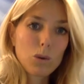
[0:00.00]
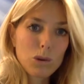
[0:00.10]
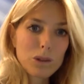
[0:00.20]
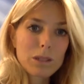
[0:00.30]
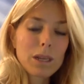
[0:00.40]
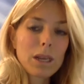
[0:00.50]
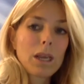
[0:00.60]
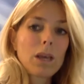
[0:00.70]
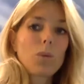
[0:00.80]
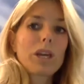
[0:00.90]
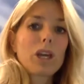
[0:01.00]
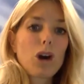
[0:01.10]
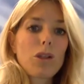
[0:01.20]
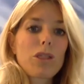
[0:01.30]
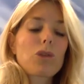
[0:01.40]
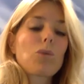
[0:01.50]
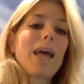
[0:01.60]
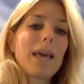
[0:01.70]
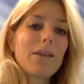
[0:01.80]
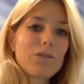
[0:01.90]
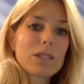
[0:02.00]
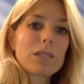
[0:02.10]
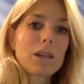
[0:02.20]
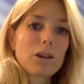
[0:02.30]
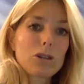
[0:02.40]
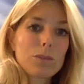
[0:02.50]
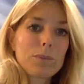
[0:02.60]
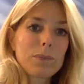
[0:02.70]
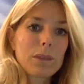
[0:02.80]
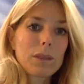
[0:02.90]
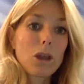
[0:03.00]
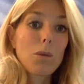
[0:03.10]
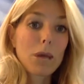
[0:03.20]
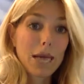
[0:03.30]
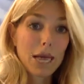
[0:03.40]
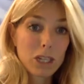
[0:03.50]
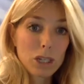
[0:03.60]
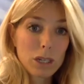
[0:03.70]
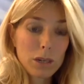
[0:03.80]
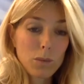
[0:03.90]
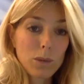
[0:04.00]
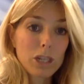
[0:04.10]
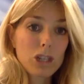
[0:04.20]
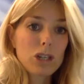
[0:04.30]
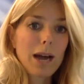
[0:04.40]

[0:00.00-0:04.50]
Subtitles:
We go through every single complication which I had,